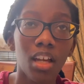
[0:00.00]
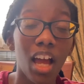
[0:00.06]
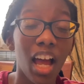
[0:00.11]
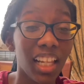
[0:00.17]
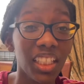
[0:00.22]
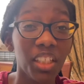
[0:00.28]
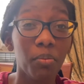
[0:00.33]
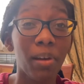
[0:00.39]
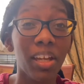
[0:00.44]

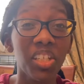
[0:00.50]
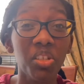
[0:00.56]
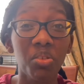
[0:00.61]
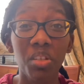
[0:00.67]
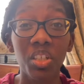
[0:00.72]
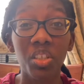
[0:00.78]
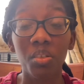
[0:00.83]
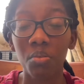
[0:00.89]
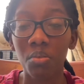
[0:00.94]

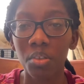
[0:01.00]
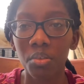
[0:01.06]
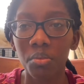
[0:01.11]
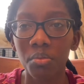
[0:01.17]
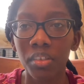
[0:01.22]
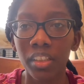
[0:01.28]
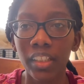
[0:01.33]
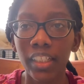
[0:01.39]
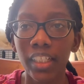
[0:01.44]
elementary school,
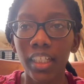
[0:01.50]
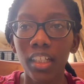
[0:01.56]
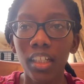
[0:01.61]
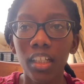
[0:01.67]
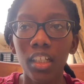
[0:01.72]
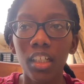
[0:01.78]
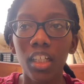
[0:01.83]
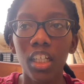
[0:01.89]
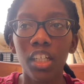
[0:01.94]
really,
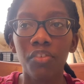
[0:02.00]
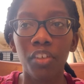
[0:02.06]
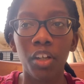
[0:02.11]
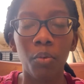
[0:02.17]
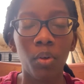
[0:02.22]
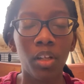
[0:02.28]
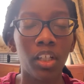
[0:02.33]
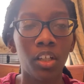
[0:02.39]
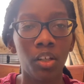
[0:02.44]
if I
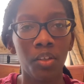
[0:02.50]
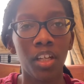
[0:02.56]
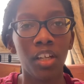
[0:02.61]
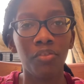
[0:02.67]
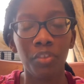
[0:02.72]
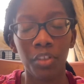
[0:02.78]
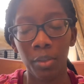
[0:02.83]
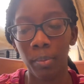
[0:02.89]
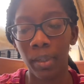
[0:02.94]
want to go
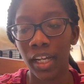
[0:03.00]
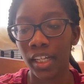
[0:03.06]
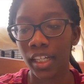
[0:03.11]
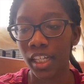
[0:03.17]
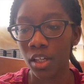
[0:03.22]
that far back.